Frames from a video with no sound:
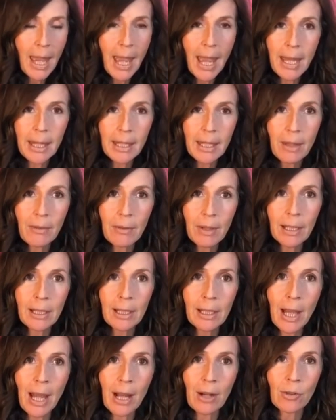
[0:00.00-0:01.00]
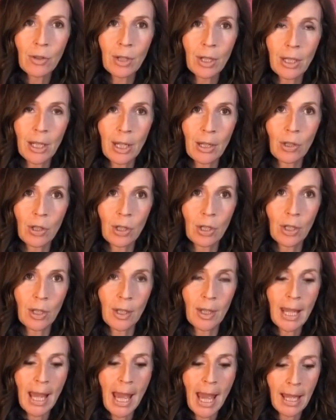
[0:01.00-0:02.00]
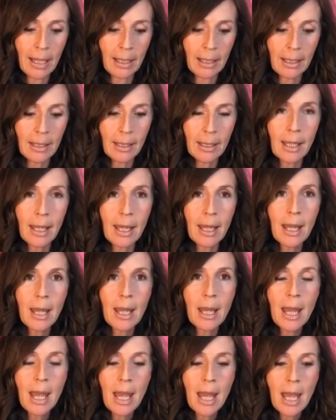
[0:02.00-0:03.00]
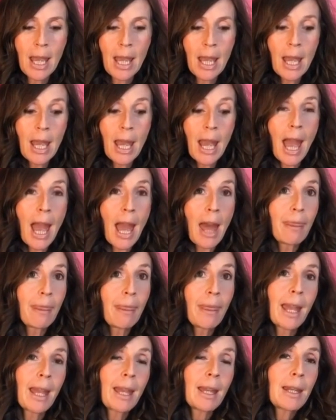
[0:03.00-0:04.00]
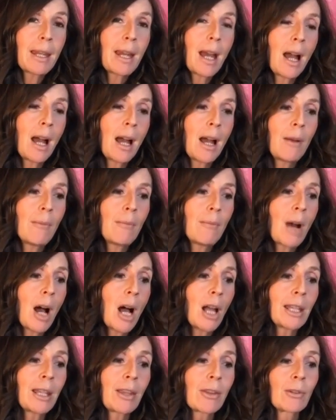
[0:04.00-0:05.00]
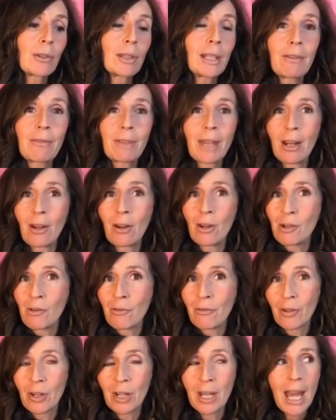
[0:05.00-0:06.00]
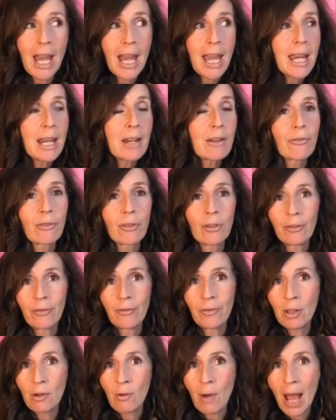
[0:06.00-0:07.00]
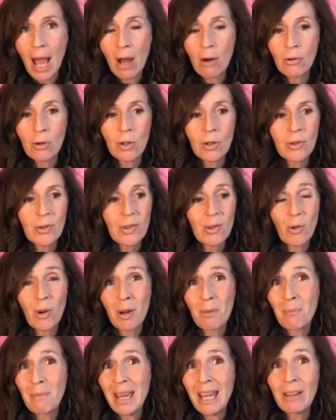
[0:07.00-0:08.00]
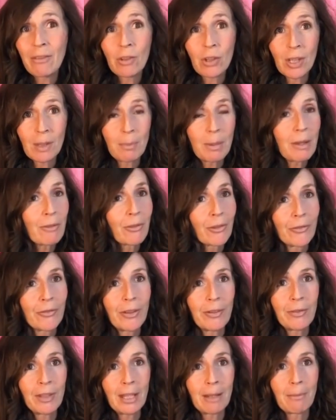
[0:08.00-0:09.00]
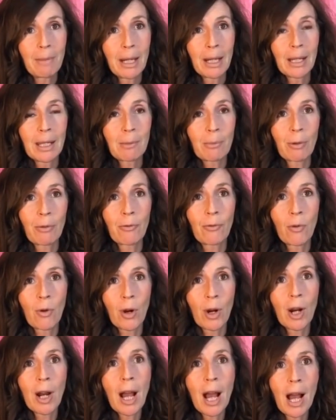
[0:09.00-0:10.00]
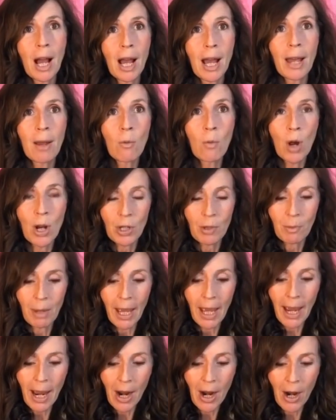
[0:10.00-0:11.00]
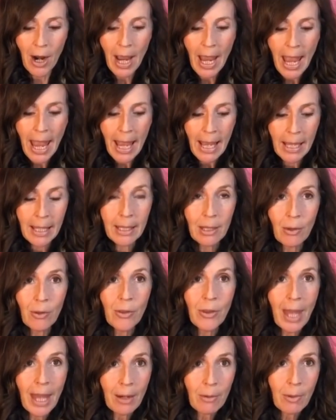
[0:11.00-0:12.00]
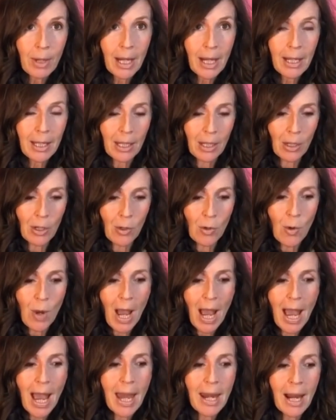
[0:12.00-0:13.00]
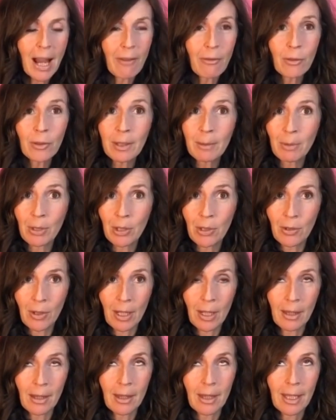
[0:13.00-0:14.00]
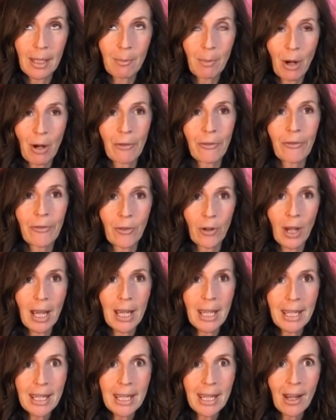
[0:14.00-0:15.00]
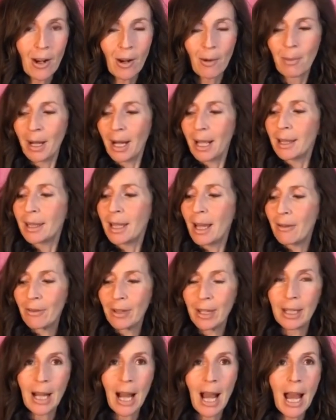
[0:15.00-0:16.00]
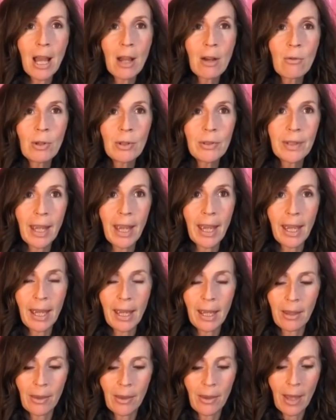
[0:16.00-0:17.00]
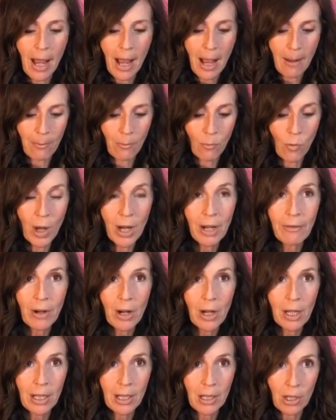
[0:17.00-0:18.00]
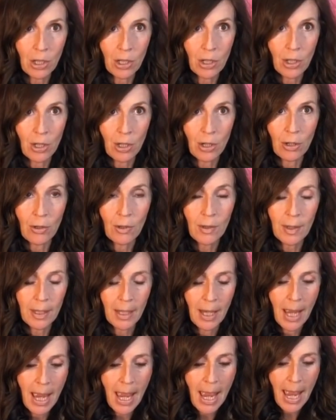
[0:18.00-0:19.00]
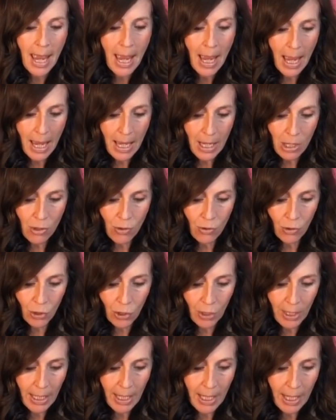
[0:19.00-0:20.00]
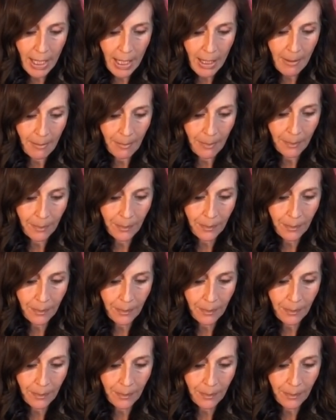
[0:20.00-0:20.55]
and giving a little extra attention to the ends. And then I'll either leave that on overnight for a few hours, or it may even just be for 15 minutes before I wash my hair. So then what I do, and I've only been doing this part for a year, but I love it. I will take one of our conditioners, usually,